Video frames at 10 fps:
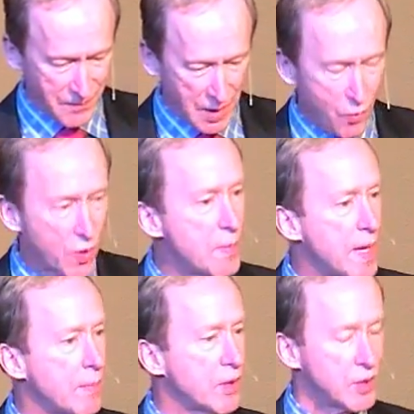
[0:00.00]

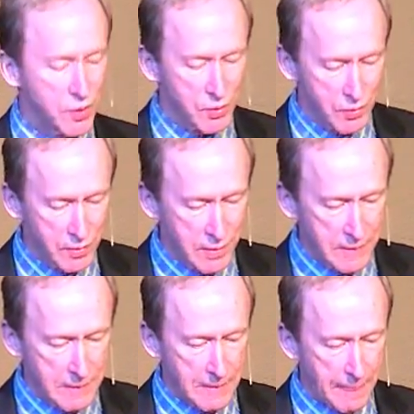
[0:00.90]
Remember to
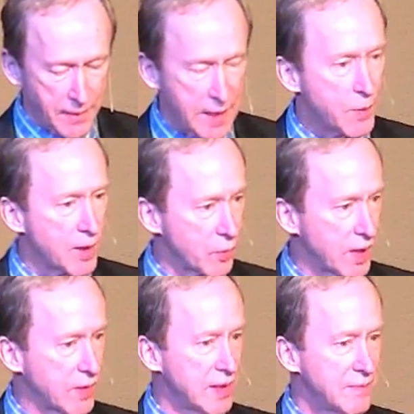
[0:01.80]
keep on
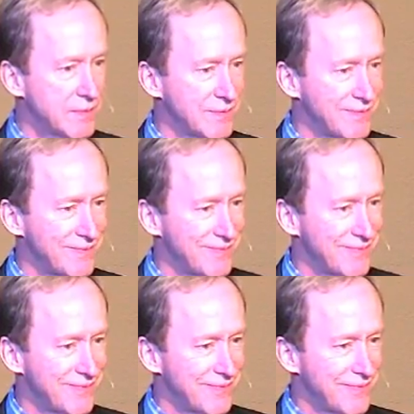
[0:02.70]
breathing
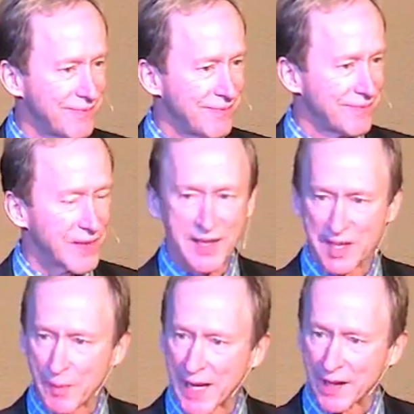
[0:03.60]
and
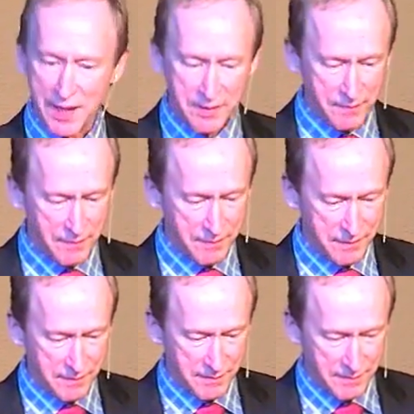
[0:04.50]
smiling
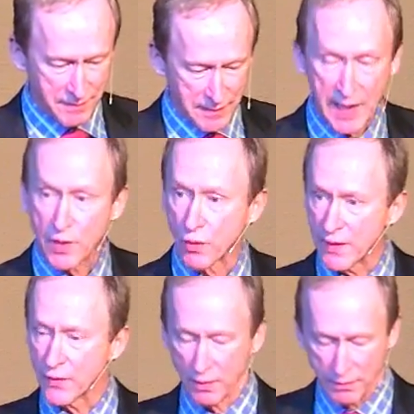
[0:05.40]
and
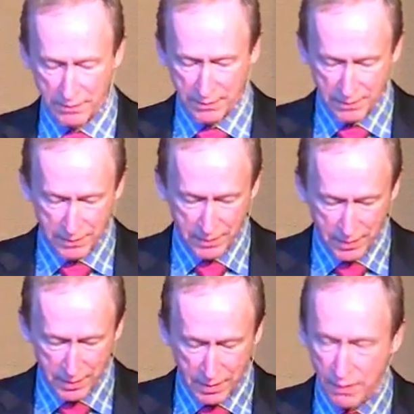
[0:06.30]
grateful
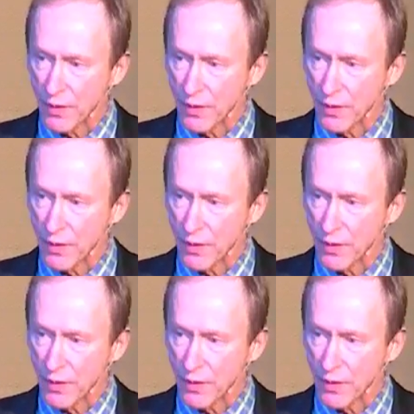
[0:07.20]
for the